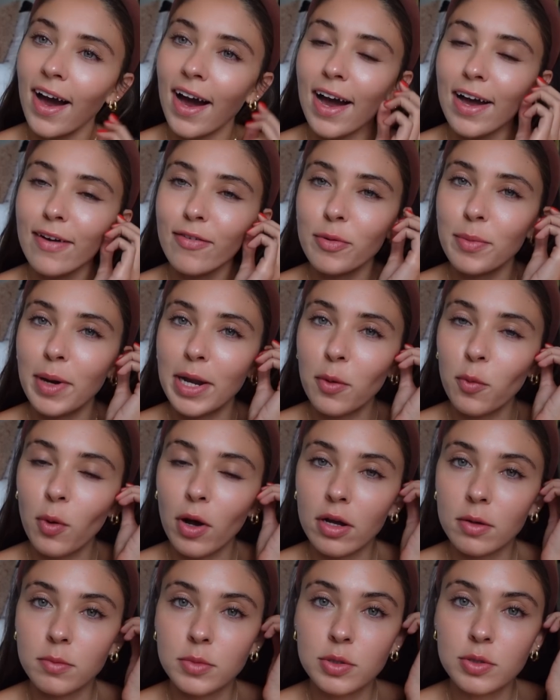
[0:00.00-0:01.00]
Hi everybody,
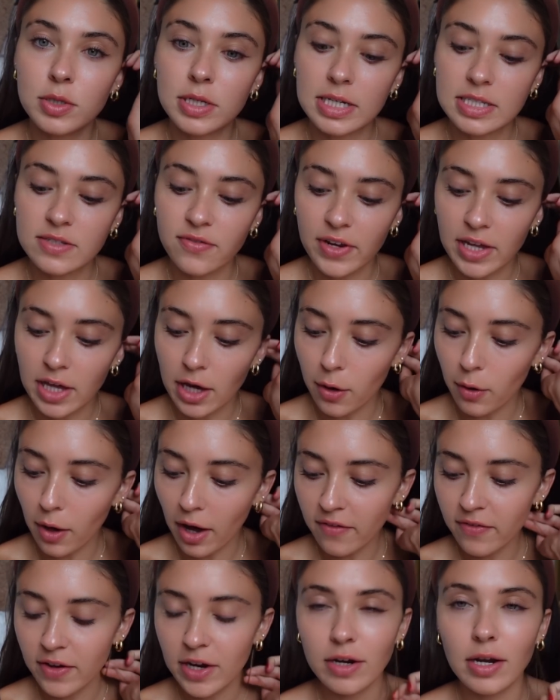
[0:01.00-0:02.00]
welcome to today's video.
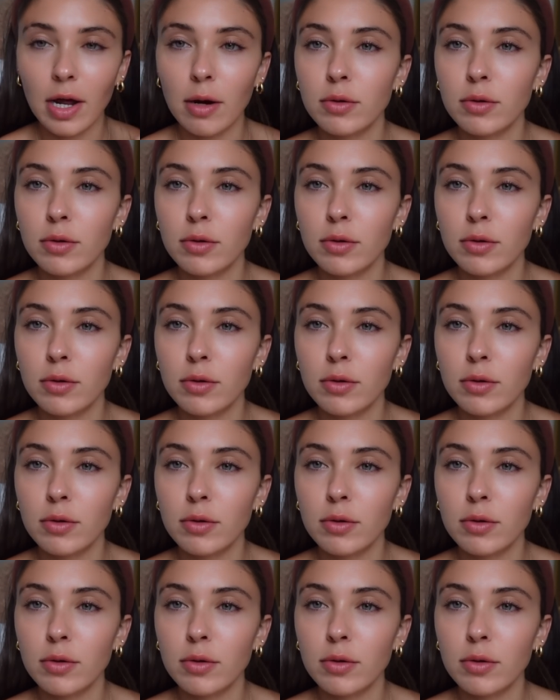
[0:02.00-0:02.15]
I figured I